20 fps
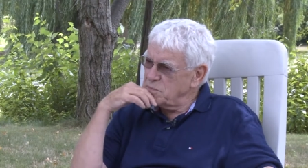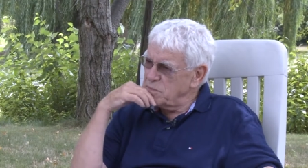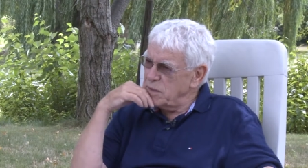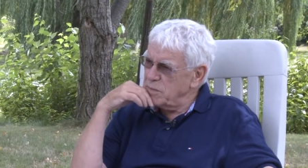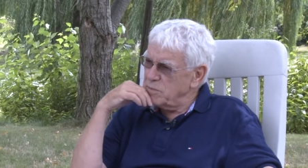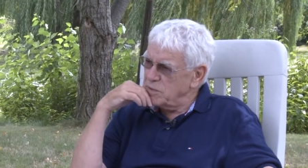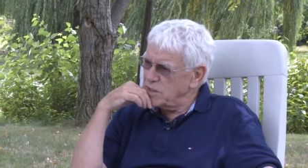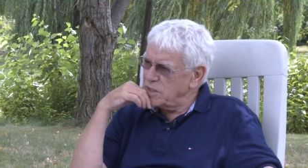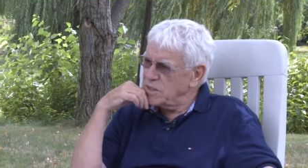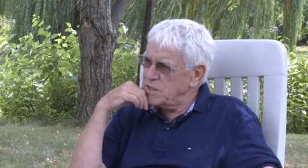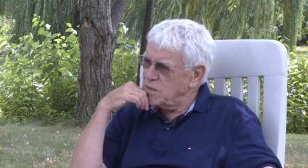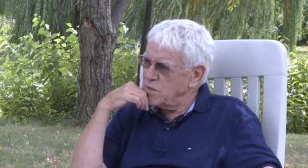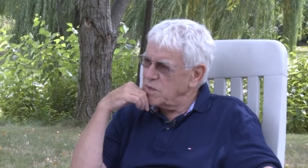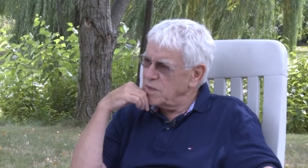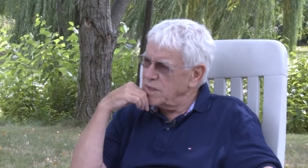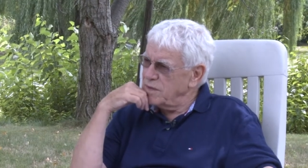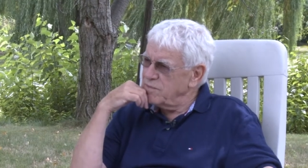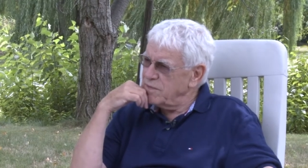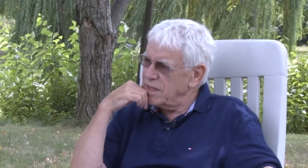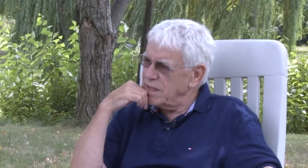people just
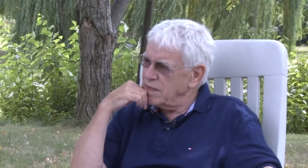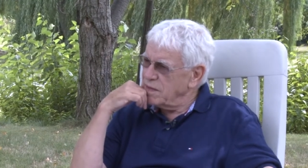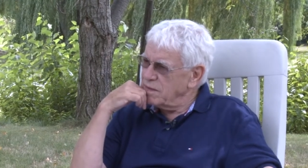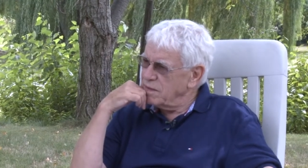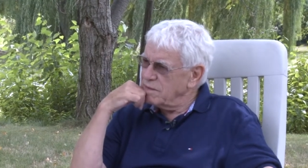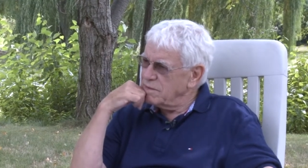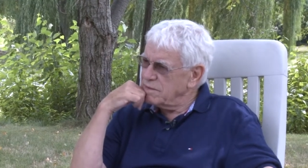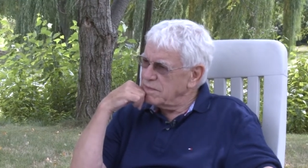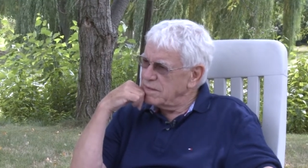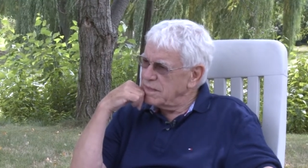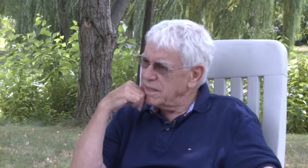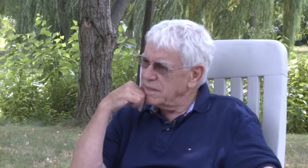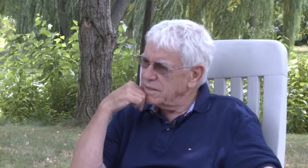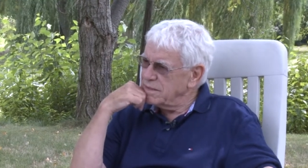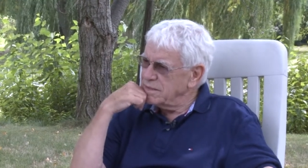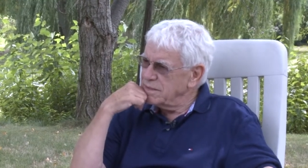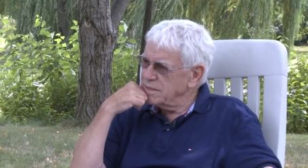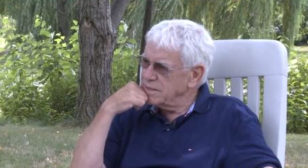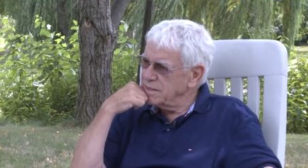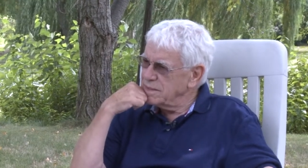don't live that long.
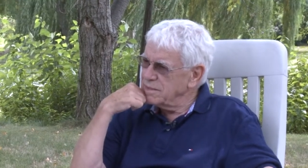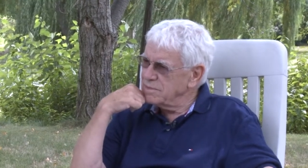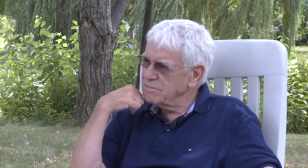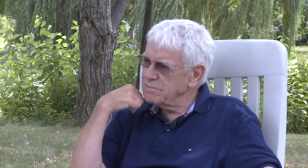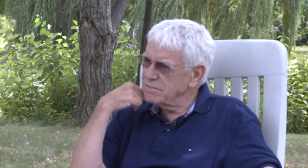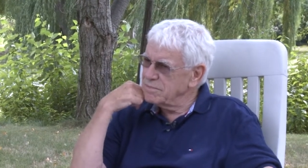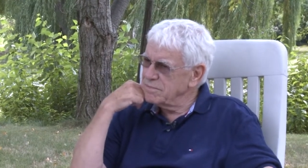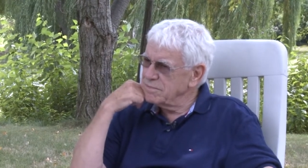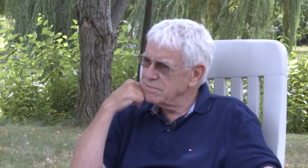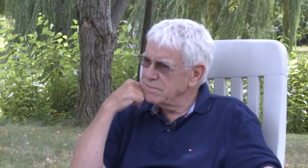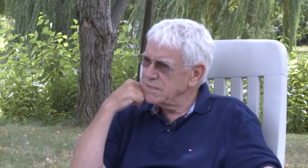but yeah, yeah.